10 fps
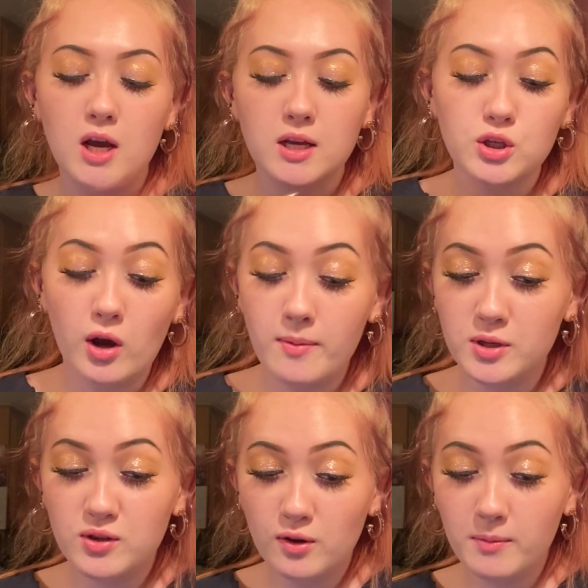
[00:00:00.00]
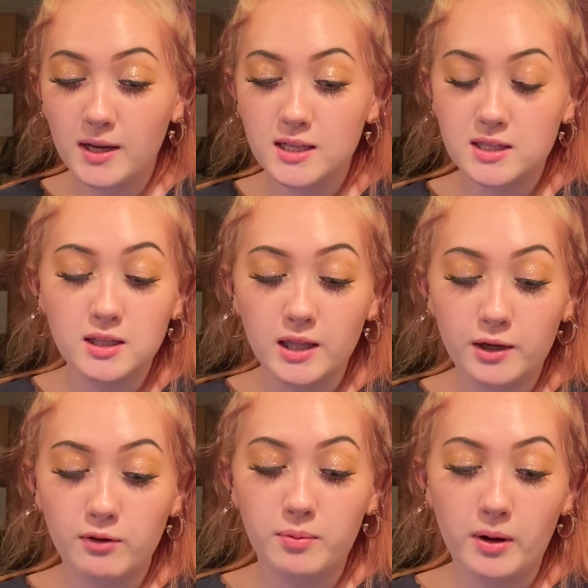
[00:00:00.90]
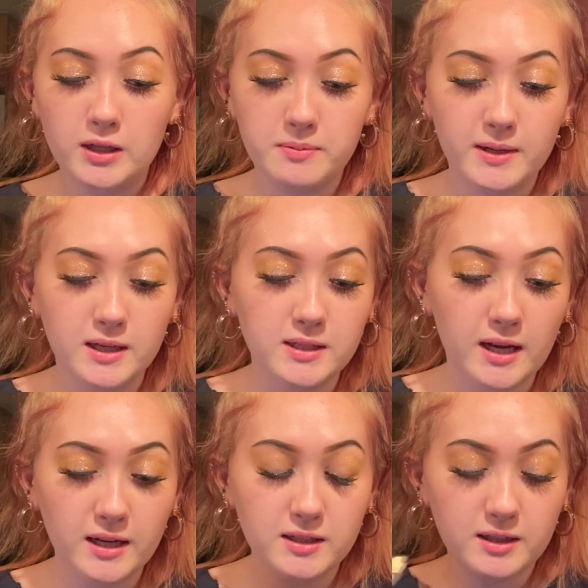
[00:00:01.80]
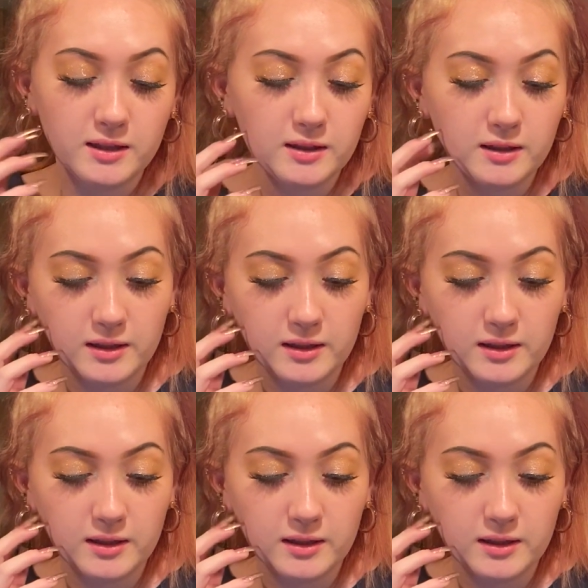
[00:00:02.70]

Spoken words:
So I'm assuming it's the liquid parts because eggs and